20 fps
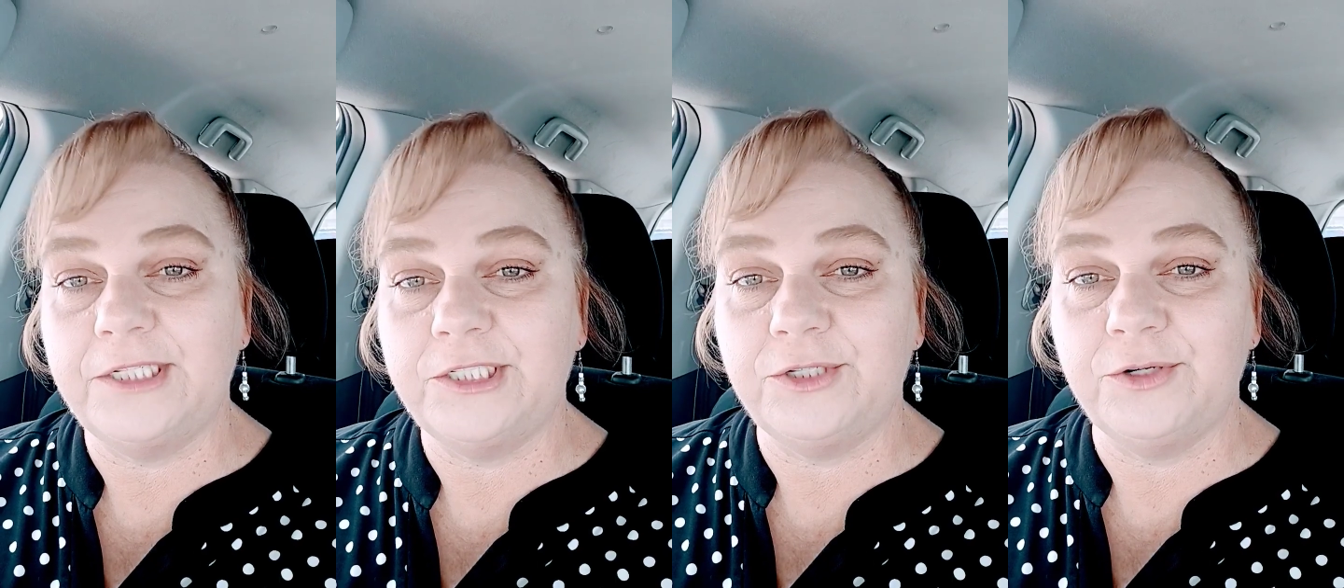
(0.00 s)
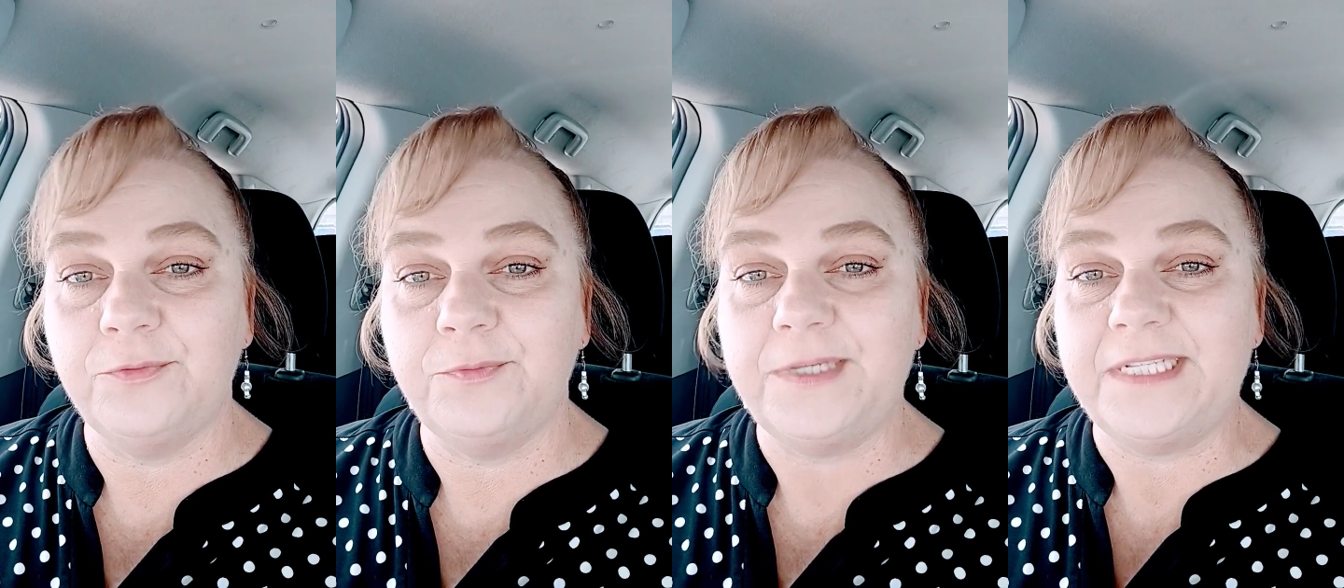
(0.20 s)

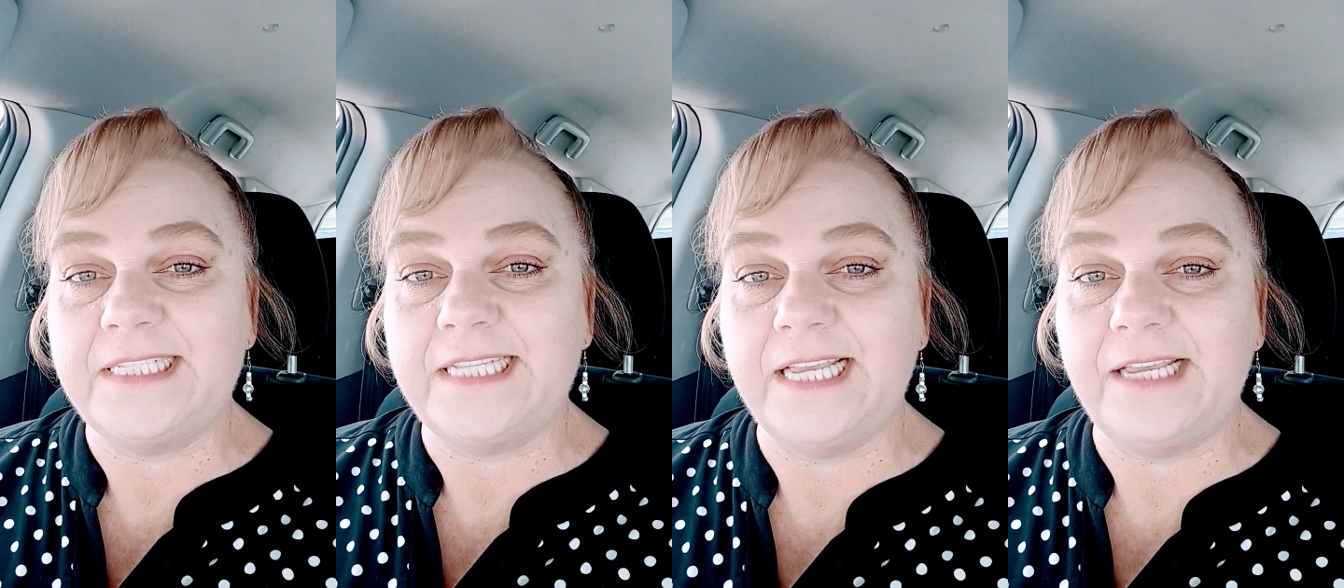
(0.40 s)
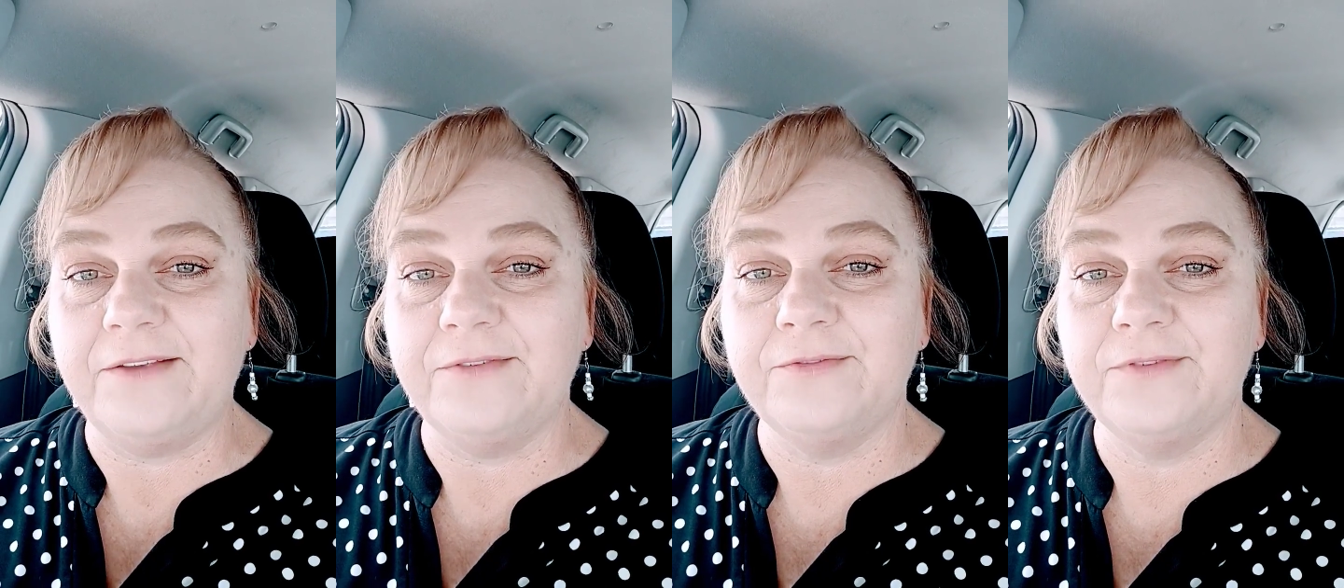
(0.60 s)
Make sure it will
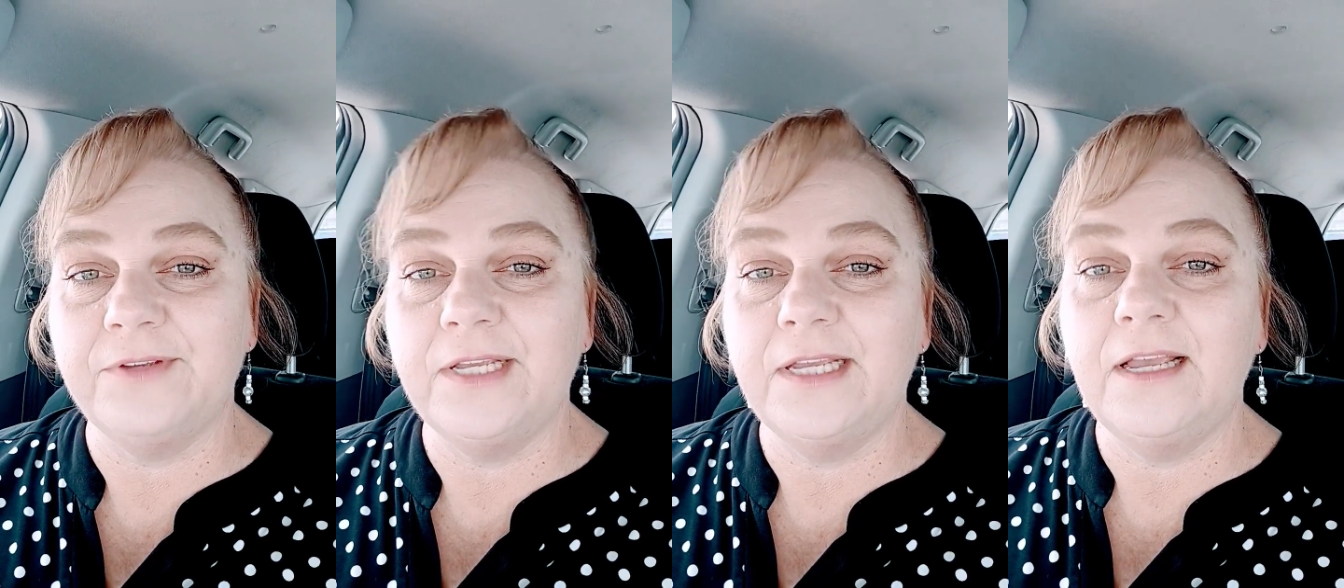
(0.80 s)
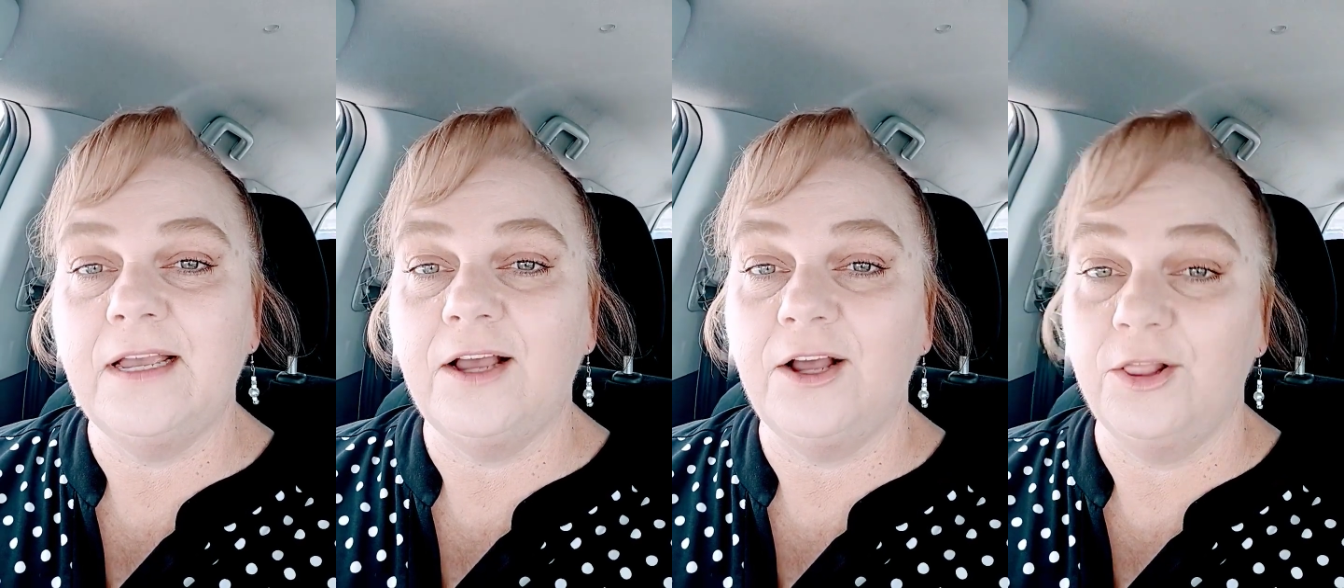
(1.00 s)
be safe
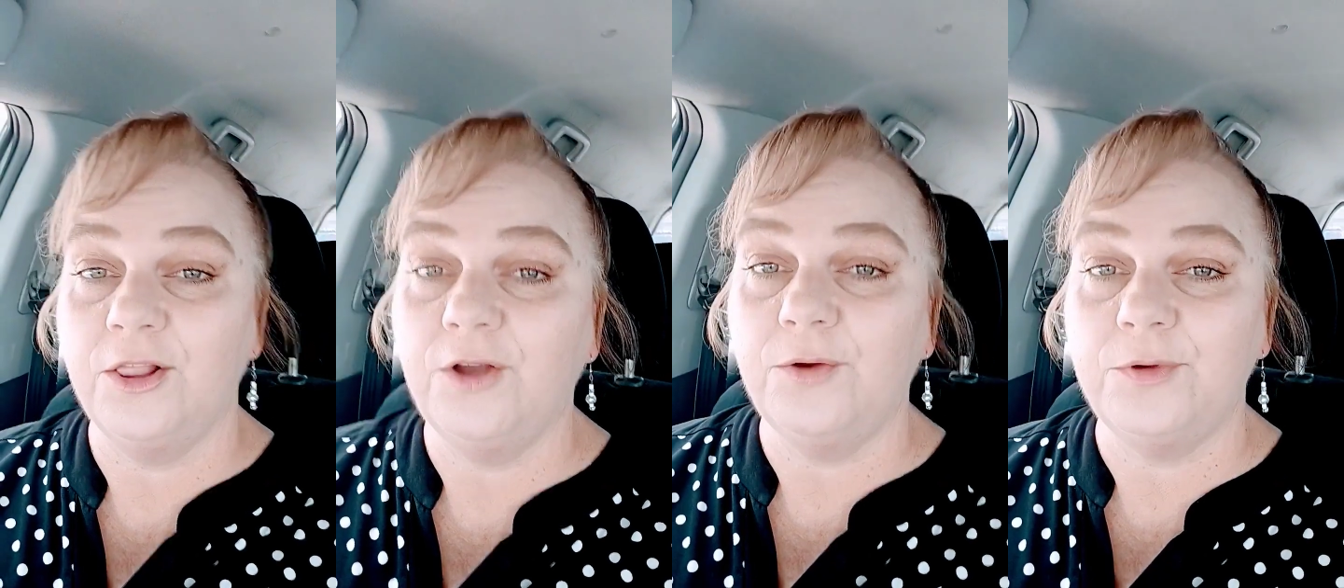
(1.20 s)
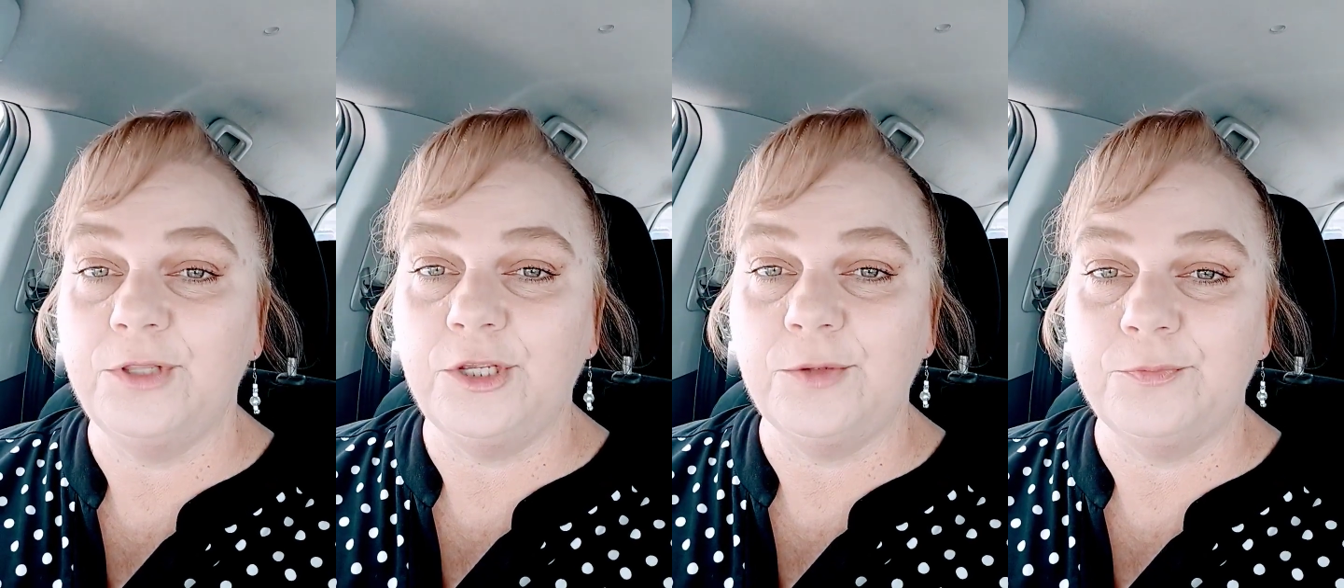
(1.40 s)

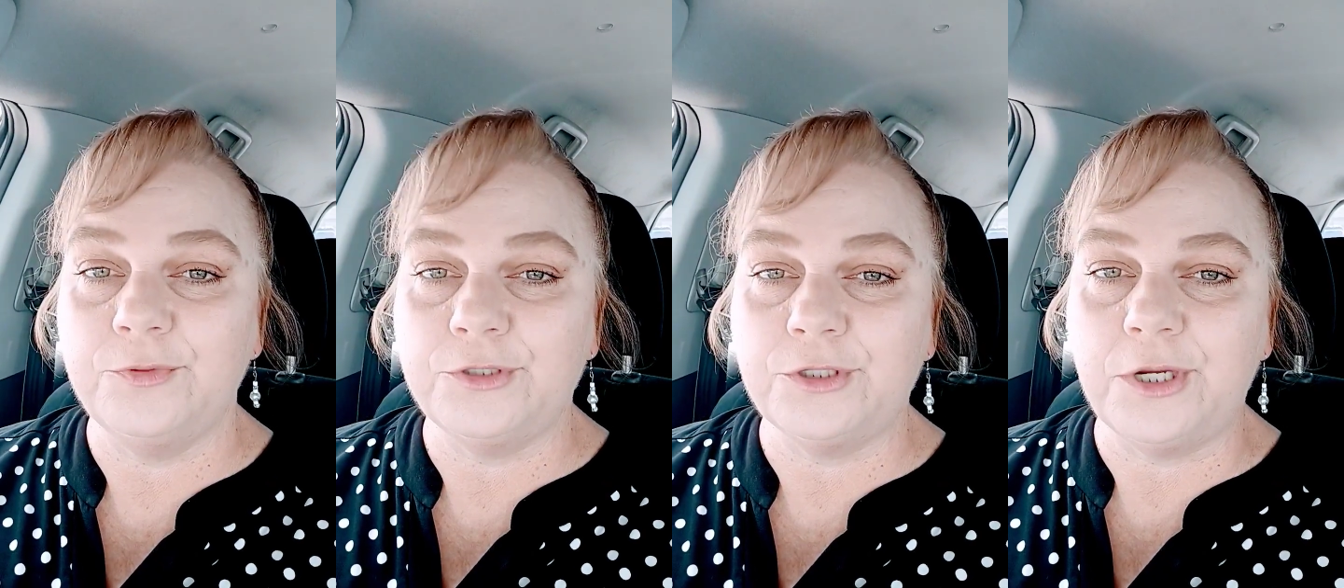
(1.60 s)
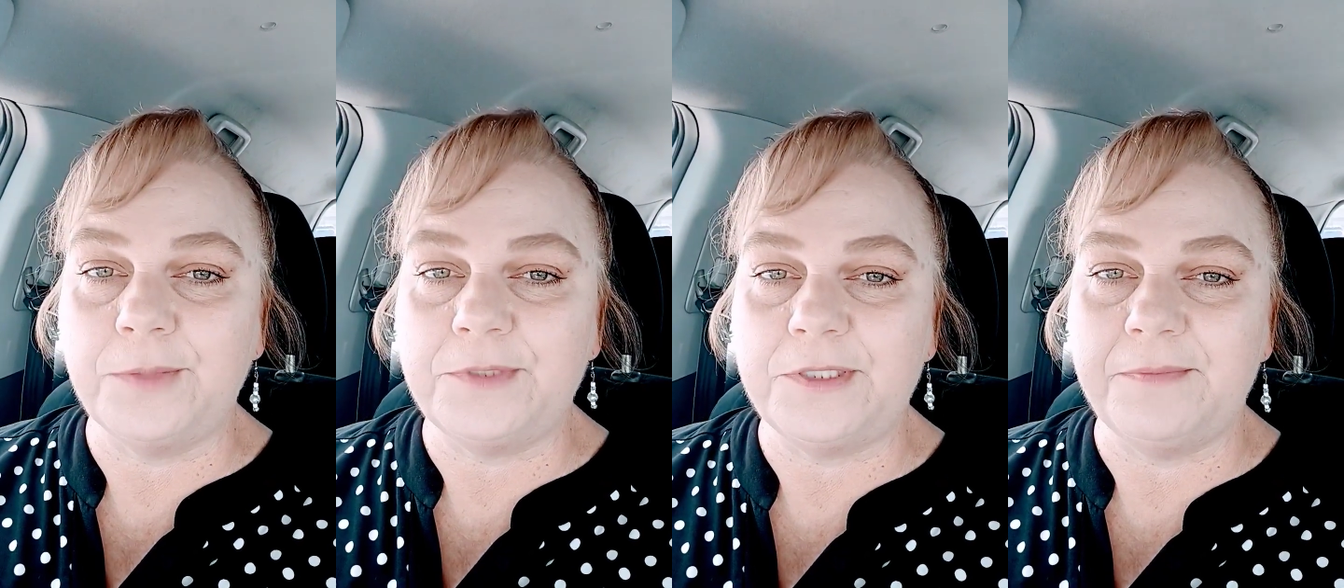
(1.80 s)
along with your
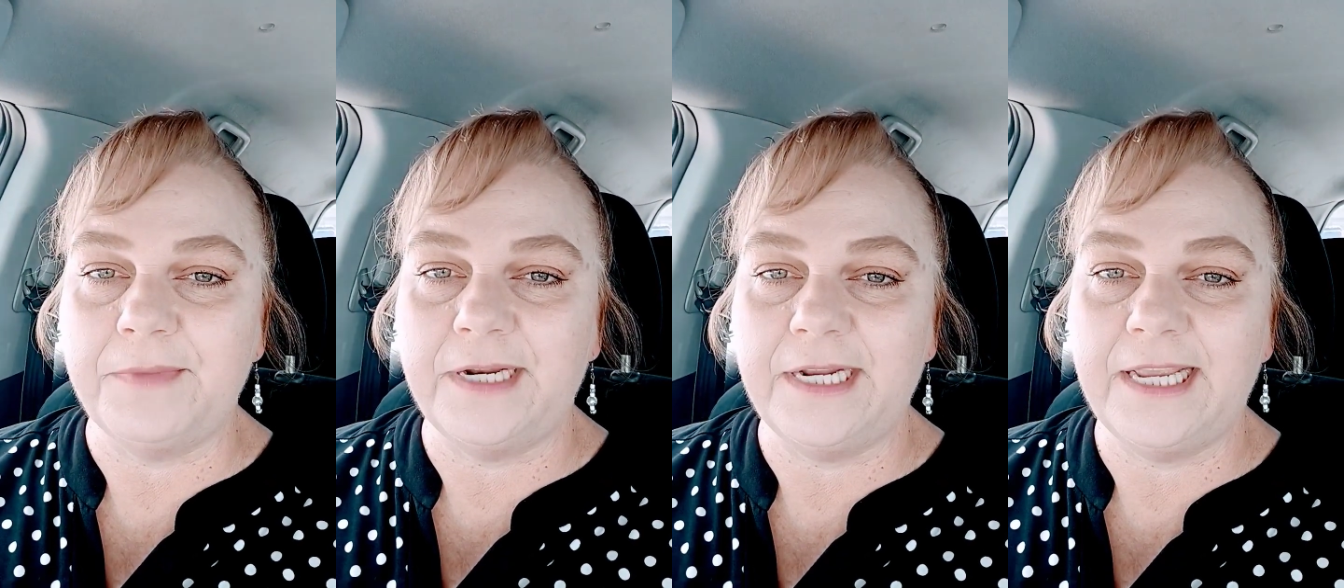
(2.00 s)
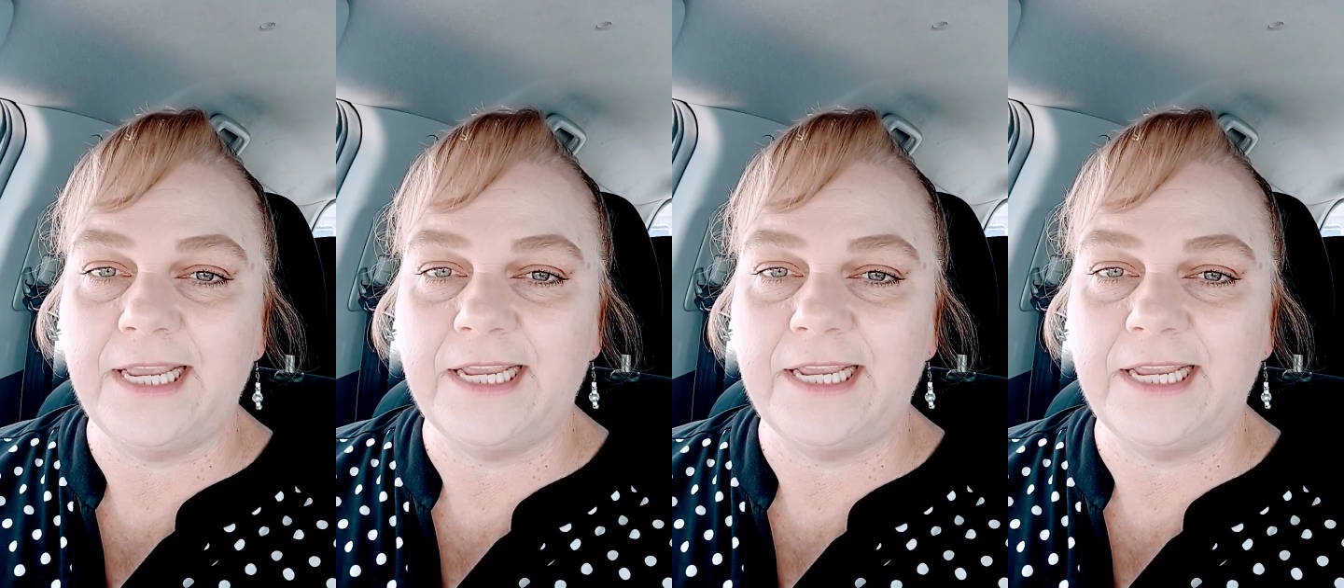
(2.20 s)
prescription